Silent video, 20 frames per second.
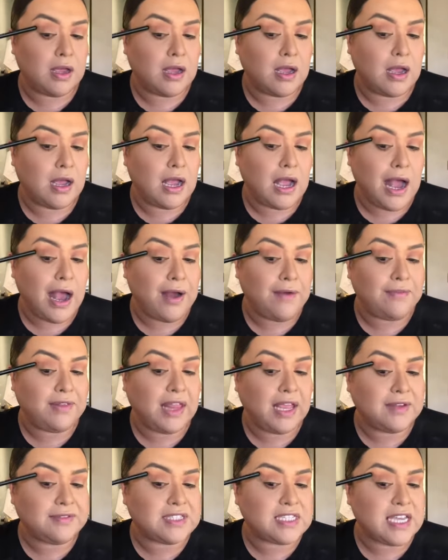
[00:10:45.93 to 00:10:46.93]
I have
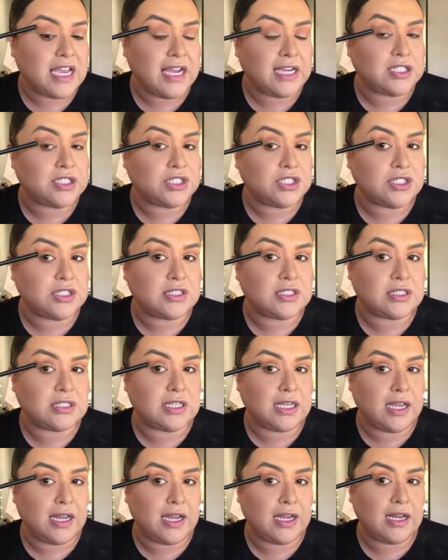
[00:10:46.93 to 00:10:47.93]
like textured
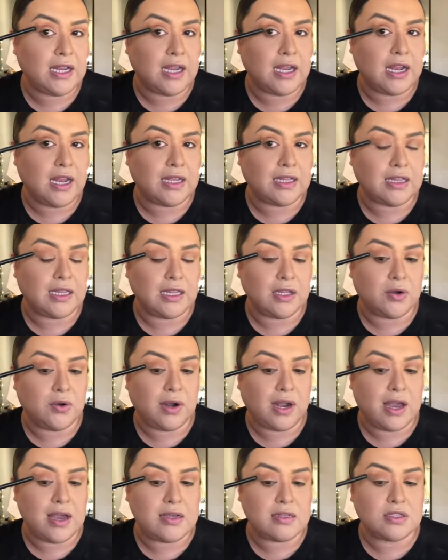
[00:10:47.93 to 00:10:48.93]
skin and like the little
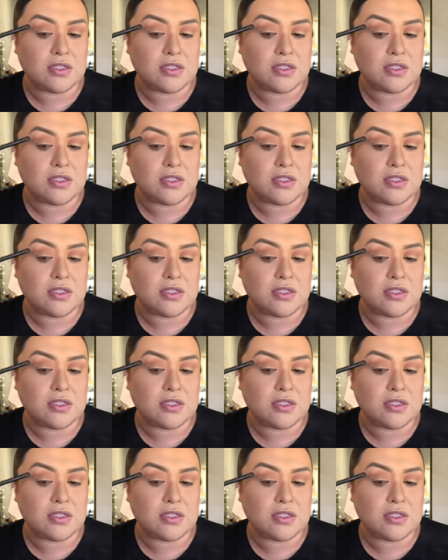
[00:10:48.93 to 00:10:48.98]
lines.